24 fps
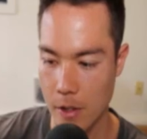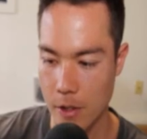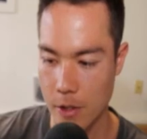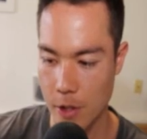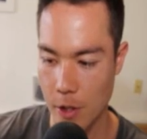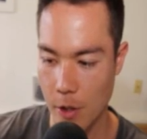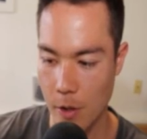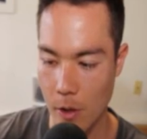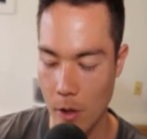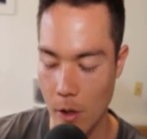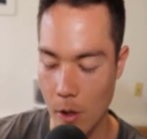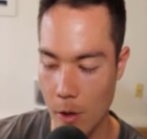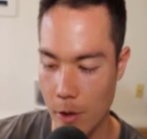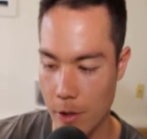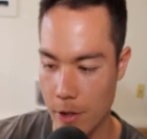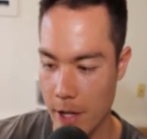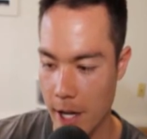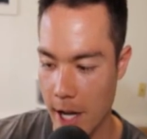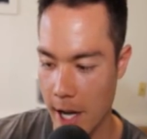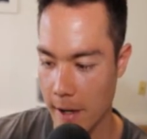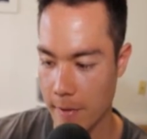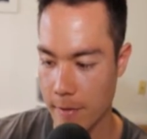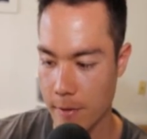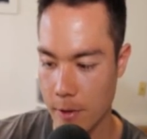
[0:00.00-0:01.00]
So all you
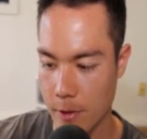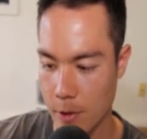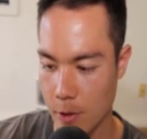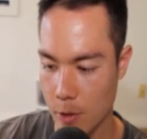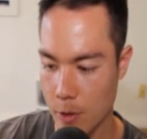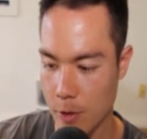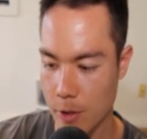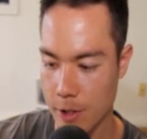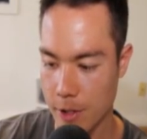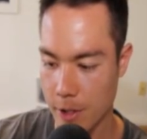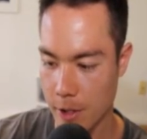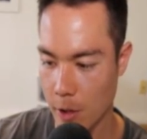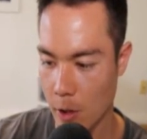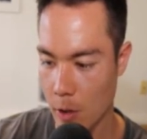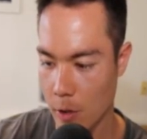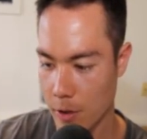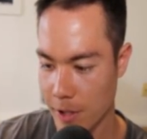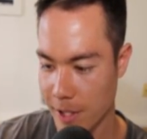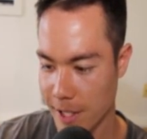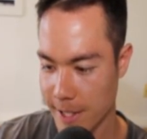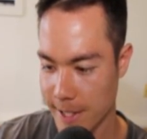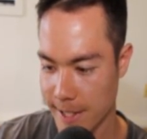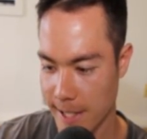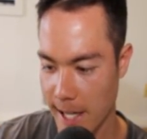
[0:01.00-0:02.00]
have to do is go to
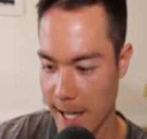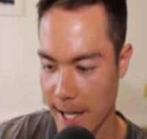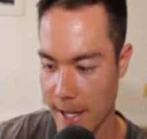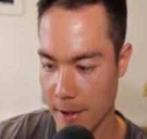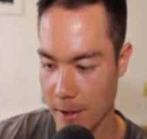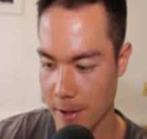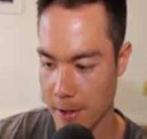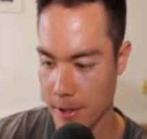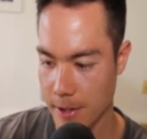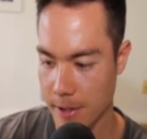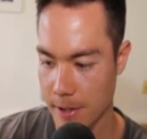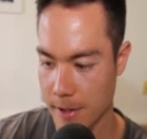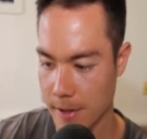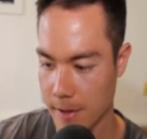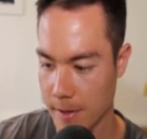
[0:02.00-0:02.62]
designers,